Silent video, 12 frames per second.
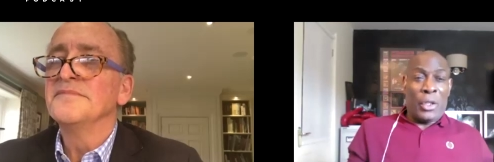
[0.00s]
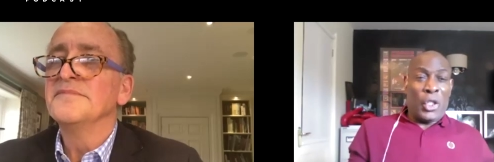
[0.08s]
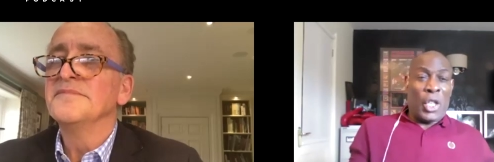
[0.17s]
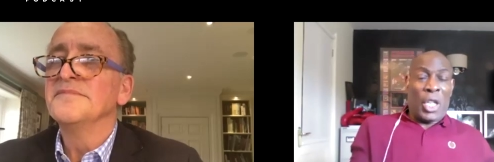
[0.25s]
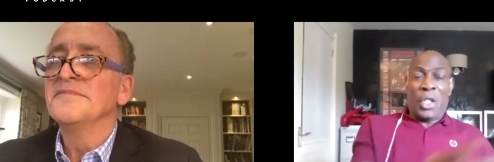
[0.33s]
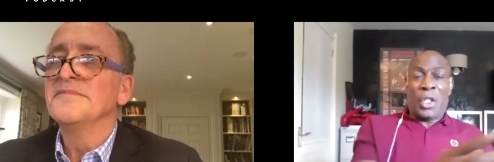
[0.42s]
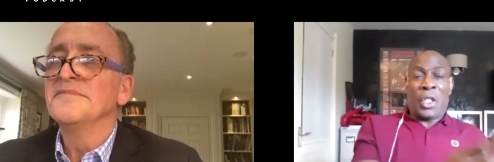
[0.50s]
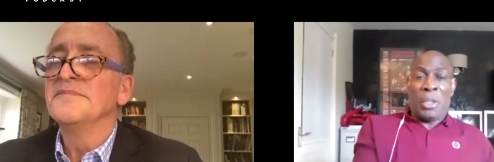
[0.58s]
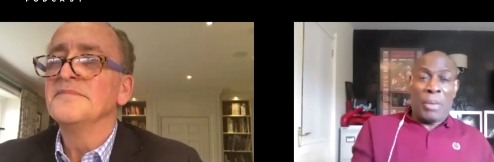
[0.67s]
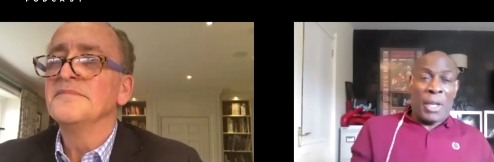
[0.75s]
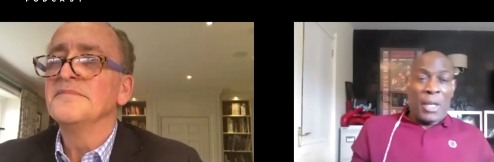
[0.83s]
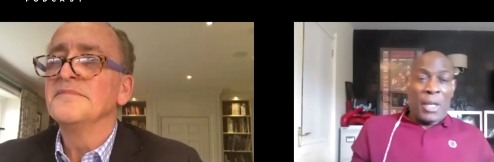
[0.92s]
Speaker 1: in jealousy.
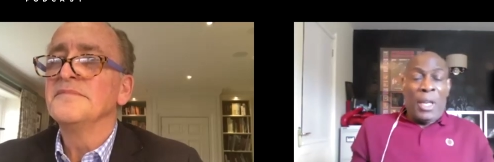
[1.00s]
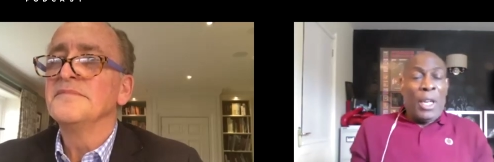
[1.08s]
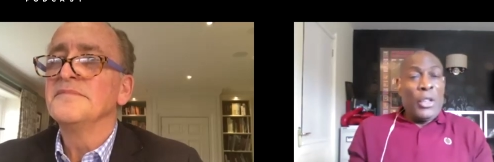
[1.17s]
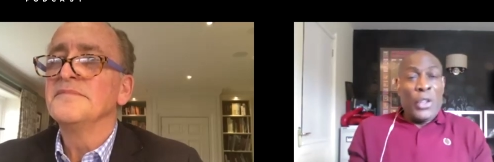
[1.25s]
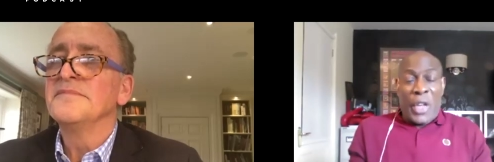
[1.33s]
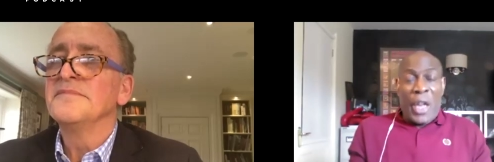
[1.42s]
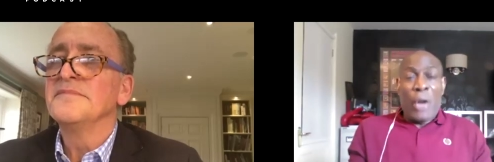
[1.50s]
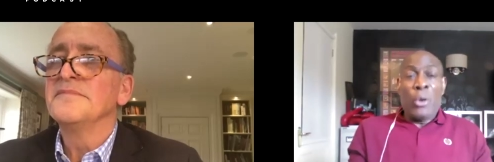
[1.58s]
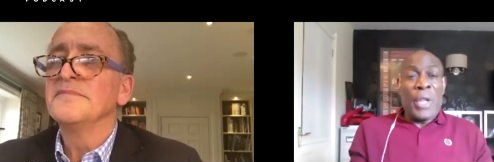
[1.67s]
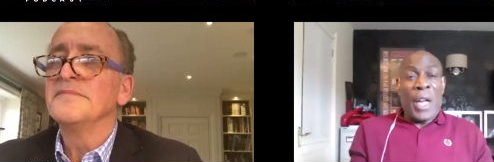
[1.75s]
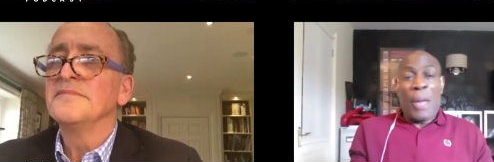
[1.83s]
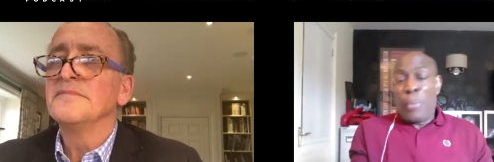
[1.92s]
But you get all
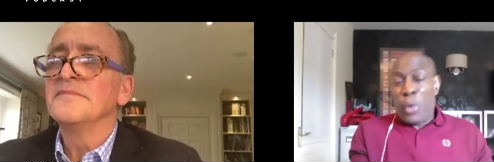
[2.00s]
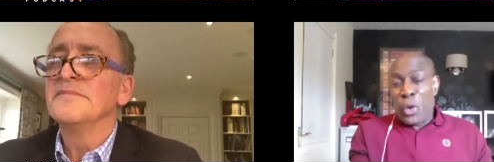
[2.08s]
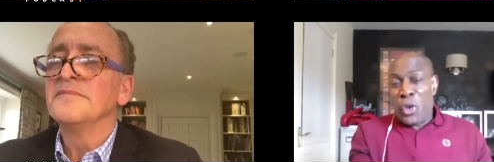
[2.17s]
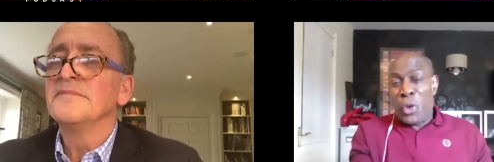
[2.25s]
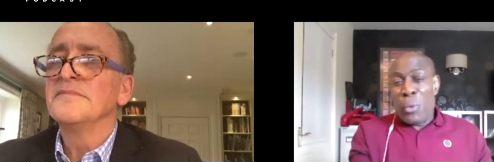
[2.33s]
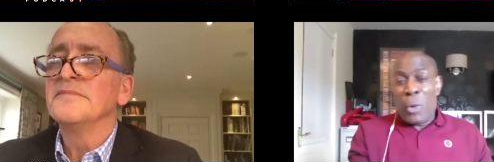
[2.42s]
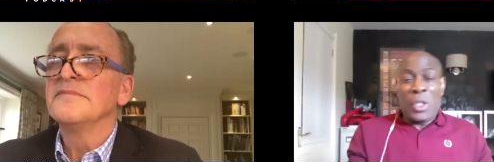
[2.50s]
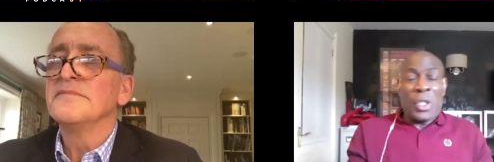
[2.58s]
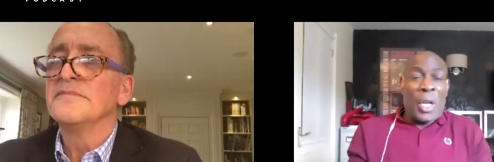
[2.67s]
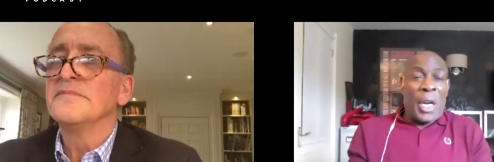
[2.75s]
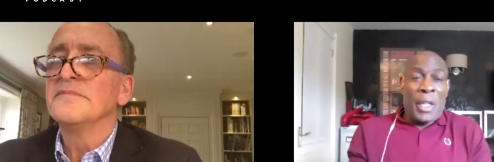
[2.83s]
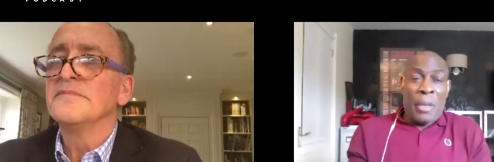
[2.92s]
that, put it to one
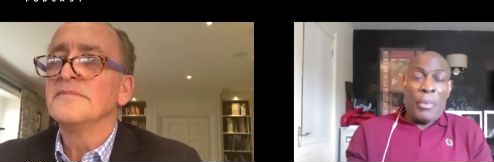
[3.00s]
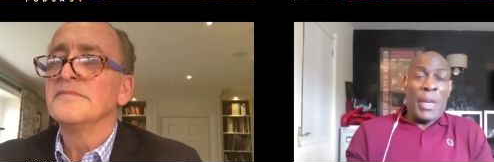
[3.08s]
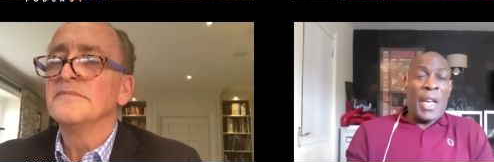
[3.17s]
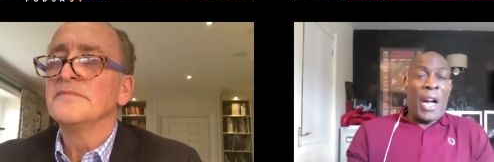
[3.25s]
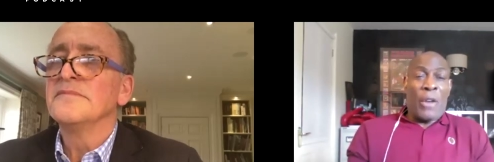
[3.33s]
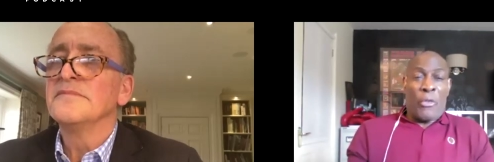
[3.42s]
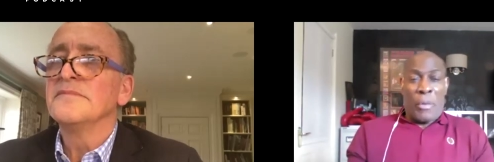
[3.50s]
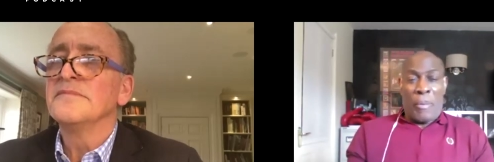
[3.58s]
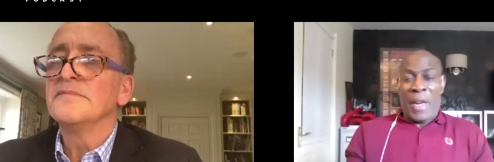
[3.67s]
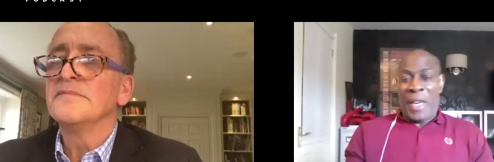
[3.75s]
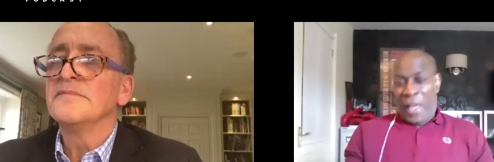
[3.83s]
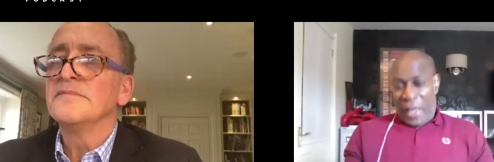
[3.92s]
side and be hungry,
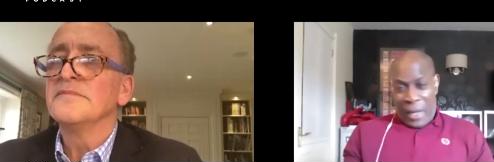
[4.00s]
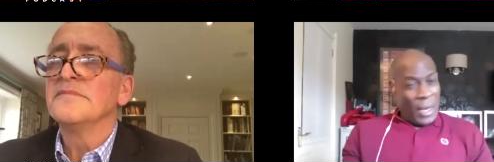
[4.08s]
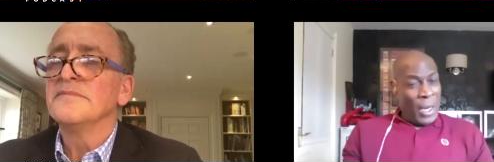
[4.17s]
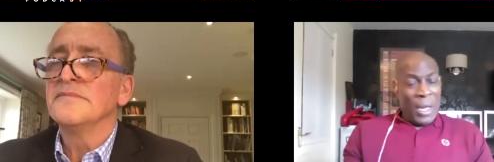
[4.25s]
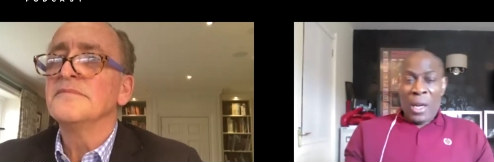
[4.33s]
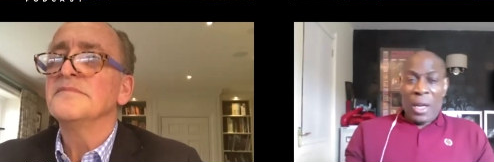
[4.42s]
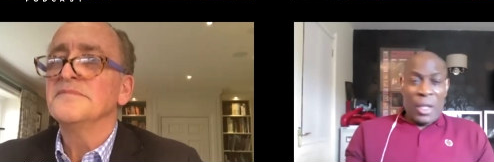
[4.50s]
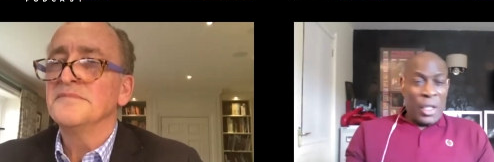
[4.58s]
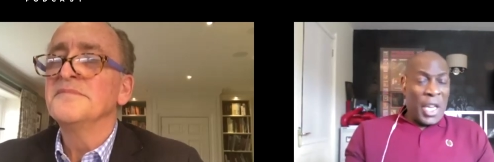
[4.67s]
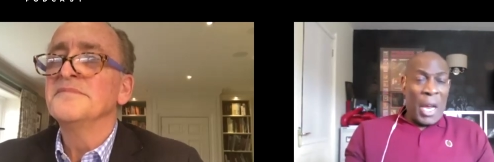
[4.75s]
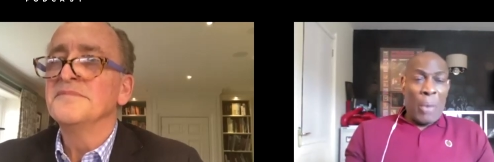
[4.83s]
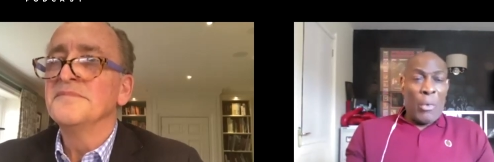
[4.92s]
belly, and just
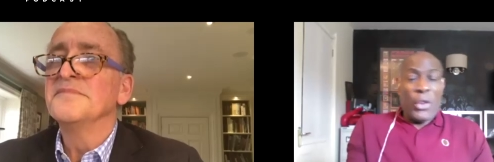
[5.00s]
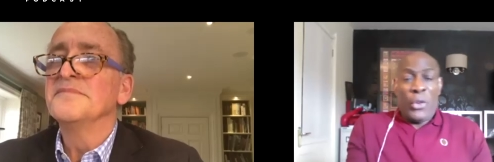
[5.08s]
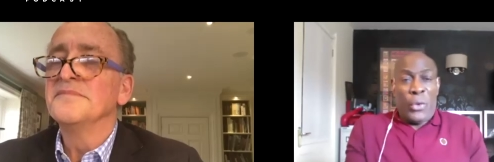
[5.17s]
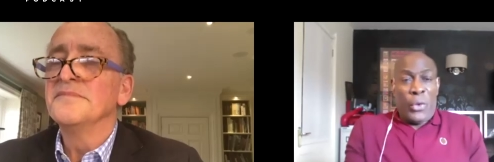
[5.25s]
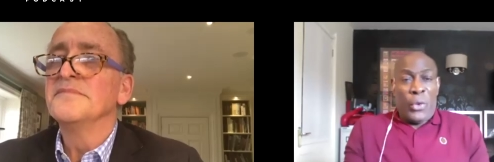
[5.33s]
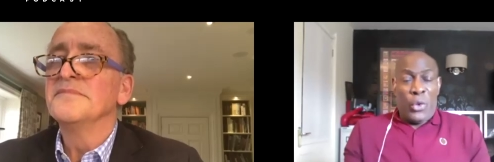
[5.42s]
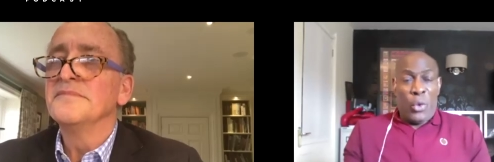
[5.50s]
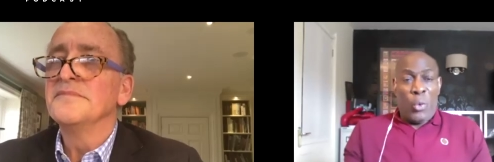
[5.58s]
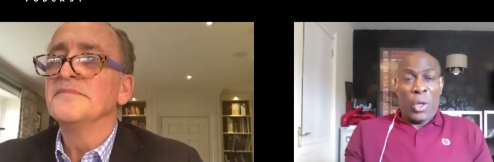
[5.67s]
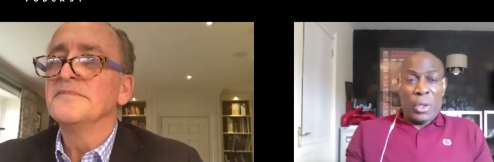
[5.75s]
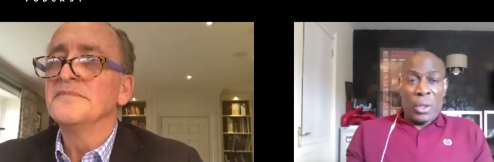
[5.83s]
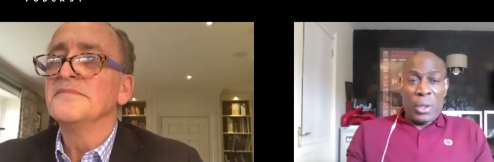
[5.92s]
get what you, you, you
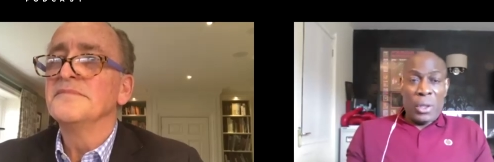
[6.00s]
want.